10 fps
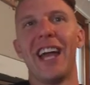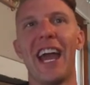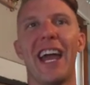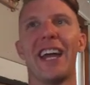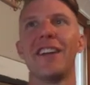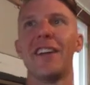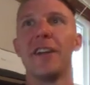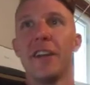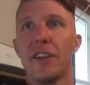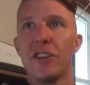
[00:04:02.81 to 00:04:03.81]
And
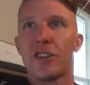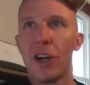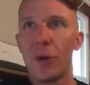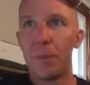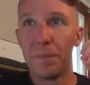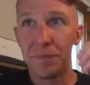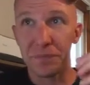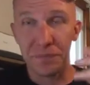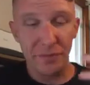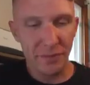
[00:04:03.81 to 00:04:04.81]
so
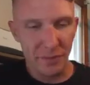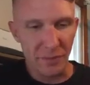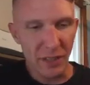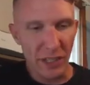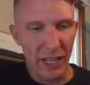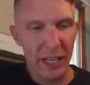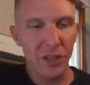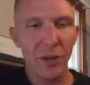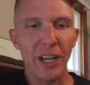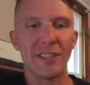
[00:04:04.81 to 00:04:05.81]
in
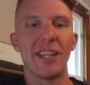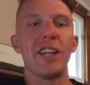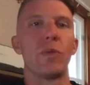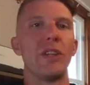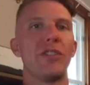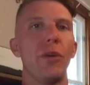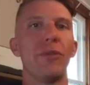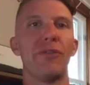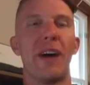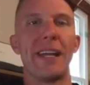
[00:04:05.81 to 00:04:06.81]
the United States, we still
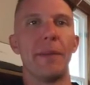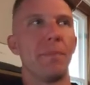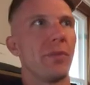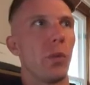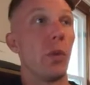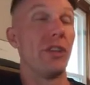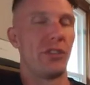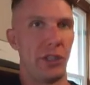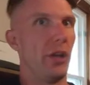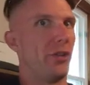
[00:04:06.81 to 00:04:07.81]

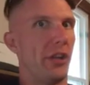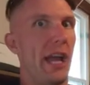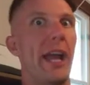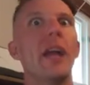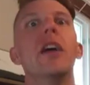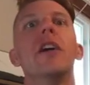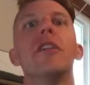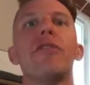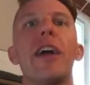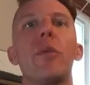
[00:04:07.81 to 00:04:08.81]
today
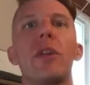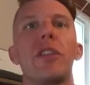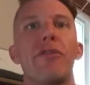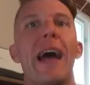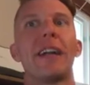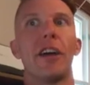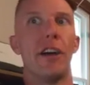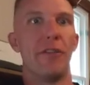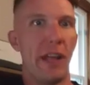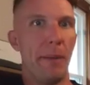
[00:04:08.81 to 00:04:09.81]
fight with the fact
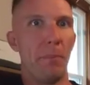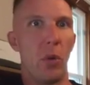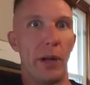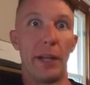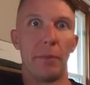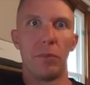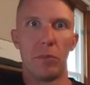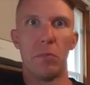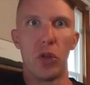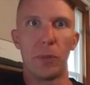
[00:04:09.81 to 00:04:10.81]
of importing
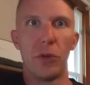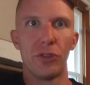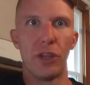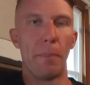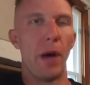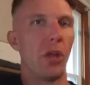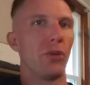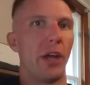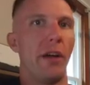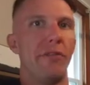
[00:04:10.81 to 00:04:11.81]
multiple
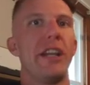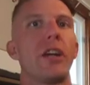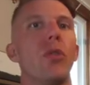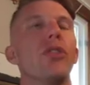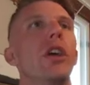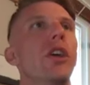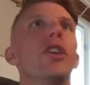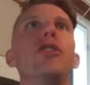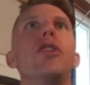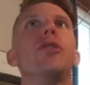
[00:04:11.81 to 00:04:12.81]
submodels of vehicles
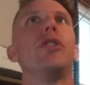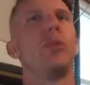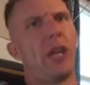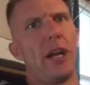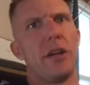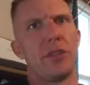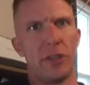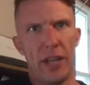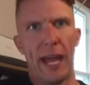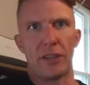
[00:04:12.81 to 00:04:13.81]
due to tariffs
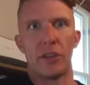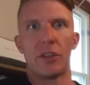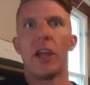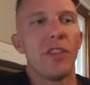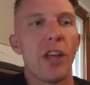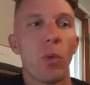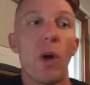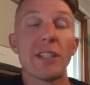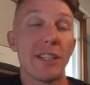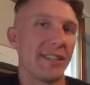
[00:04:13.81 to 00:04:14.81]
and taxes. There
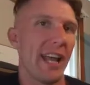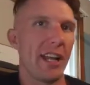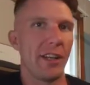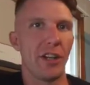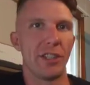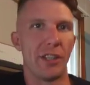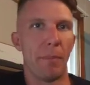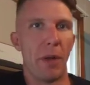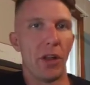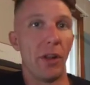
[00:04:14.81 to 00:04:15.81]
was a secondary
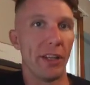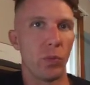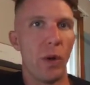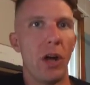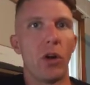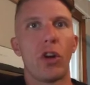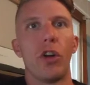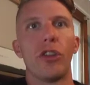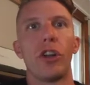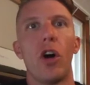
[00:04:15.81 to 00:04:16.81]
submodel as well
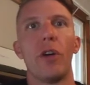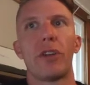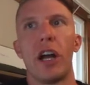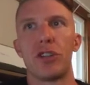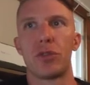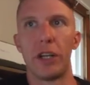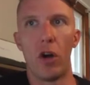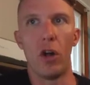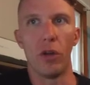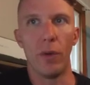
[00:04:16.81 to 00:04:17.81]
called the Golf Country
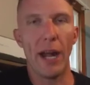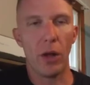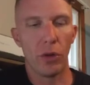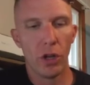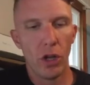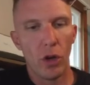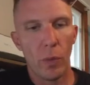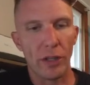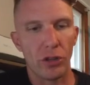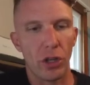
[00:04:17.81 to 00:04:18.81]
All Around,
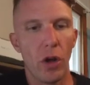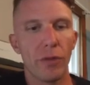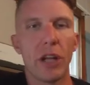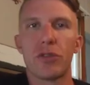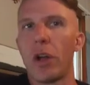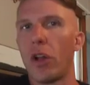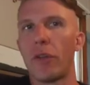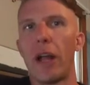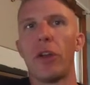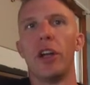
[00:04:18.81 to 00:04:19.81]
which the Golf Country All
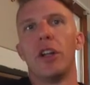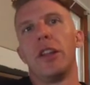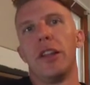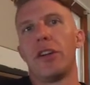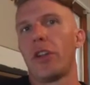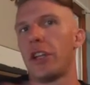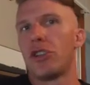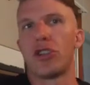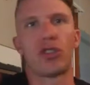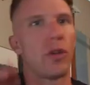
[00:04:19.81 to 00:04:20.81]
Around, literally you
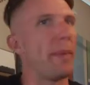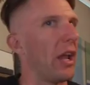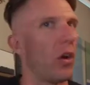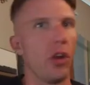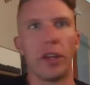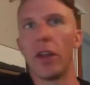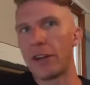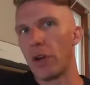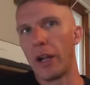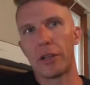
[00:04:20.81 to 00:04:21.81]
just strip out all the
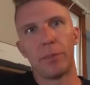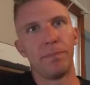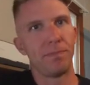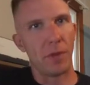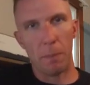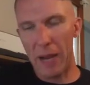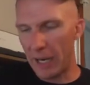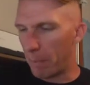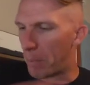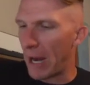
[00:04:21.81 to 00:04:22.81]
electronics. It
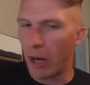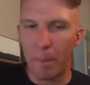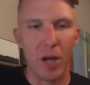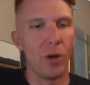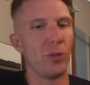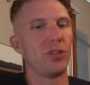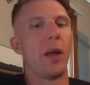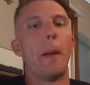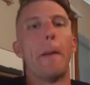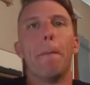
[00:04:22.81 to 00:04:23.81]
made it bare bones,
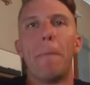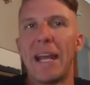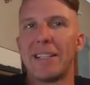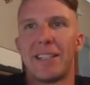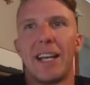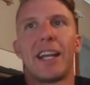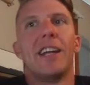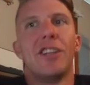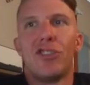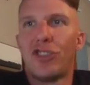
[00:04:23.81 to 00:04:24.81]
basic,
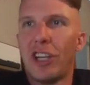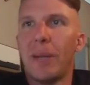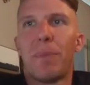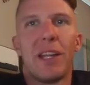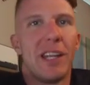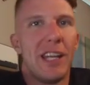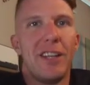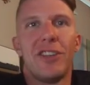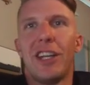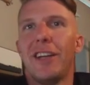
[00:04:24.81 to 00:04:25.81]
cheap,
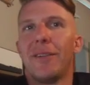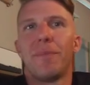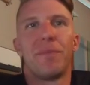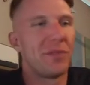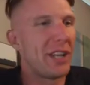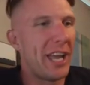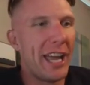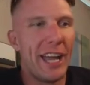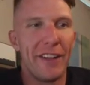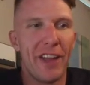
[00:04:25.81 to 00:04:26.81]
easy,
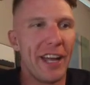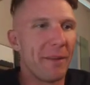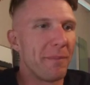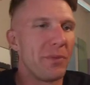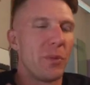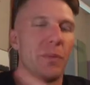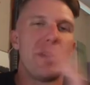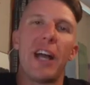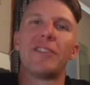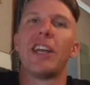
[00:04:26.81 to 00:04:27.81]
and like,
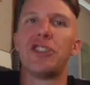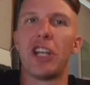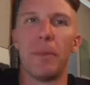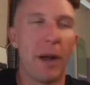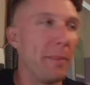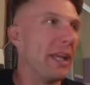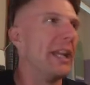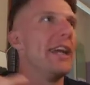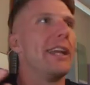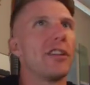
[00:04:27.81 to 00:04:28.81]
I say cheap, I mean
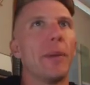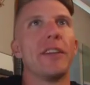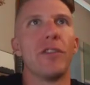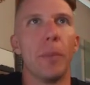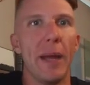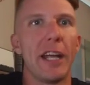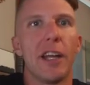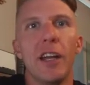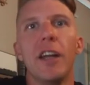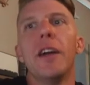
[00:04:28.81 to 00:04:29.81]
inexpensive to make.
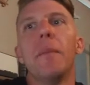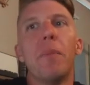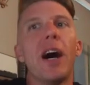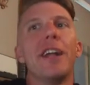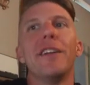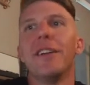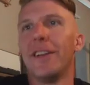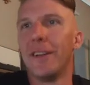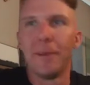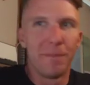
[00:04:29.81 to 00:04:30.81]
But
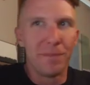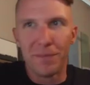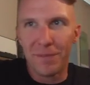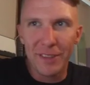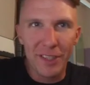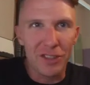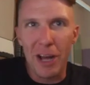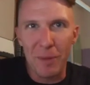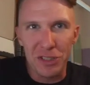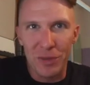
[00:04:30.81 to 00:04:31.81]
there's
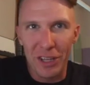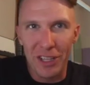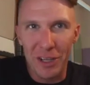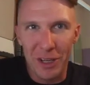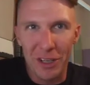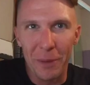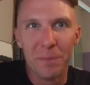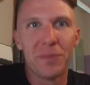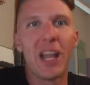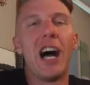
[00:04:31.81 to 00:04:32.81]
not much really you can do.
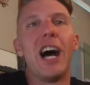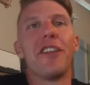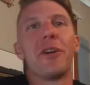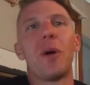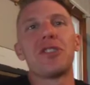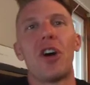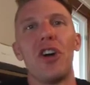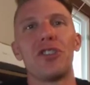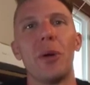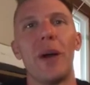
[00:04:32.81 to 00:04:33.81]
There was
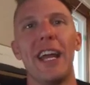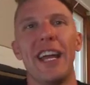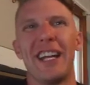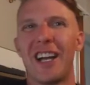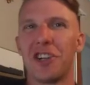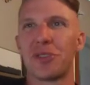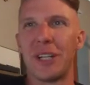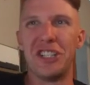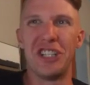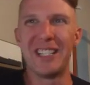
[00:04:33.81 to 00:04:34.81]
also a
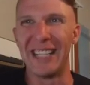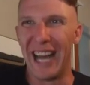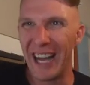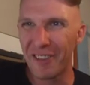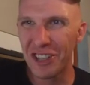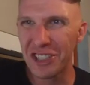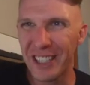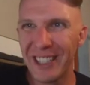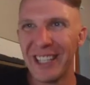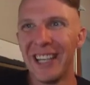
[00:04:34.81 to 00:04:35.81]
Country GTI
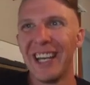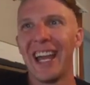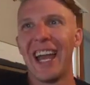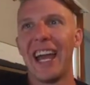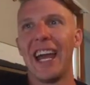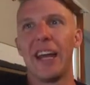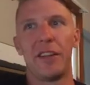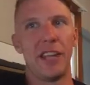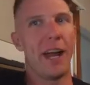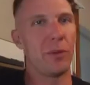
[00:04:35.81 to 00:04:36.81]
version,
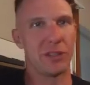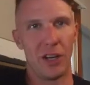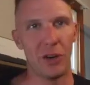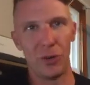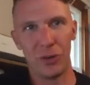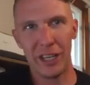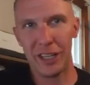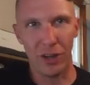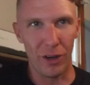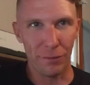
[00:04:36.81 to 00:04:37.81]
and that was
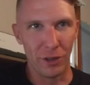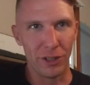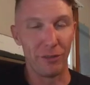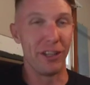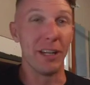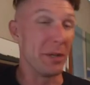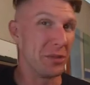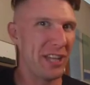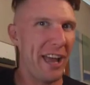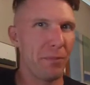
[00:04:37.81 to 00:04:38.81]
only offered to VW
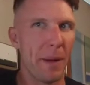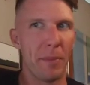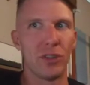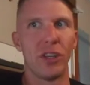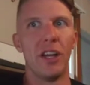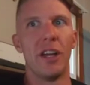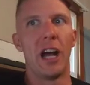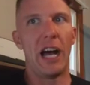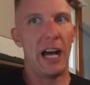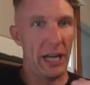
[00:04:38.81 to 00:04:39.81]
staff members.
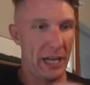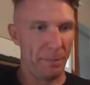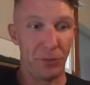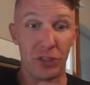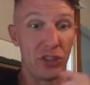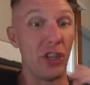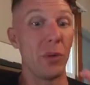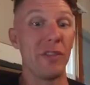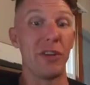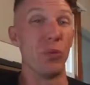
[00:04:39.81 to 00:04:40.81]

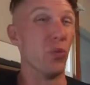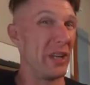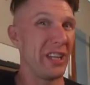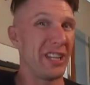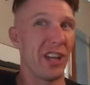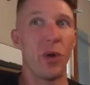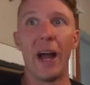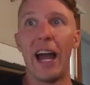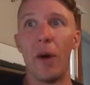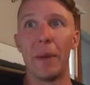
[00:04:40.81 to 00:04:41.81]
Don't even really know
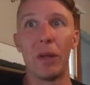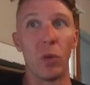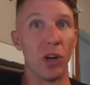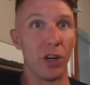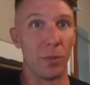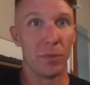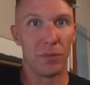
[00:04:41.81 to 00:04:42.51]
how many were,